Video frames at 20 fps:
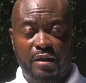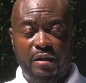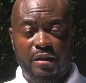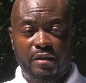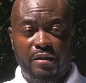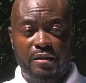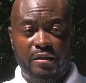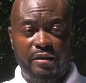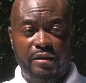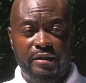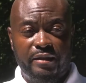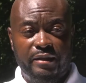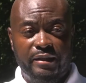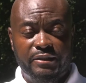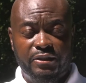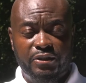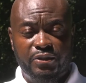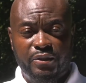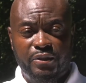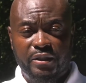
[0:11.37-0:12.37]
The
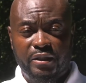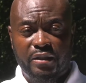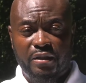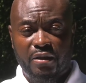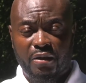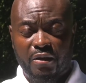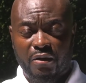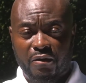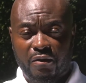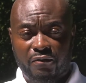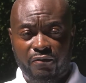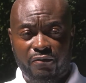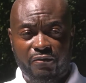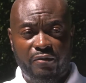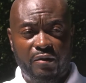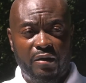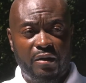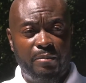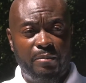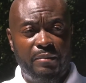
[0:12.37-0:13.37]
history of
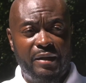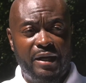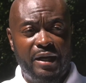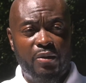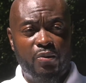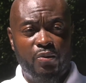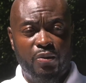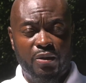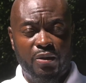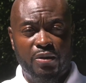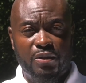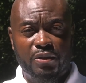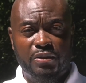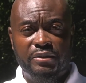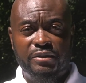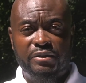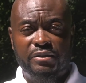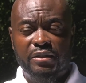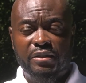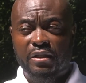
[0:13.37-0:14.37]
black
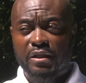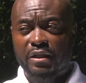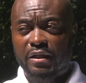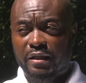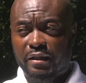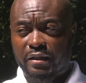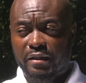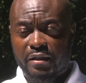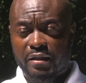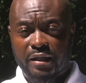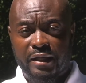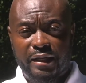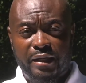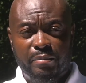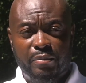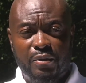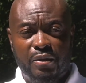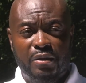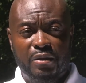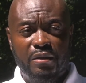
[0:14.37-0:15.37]
workers in
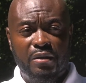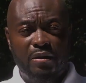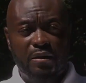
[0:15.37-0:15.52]
labor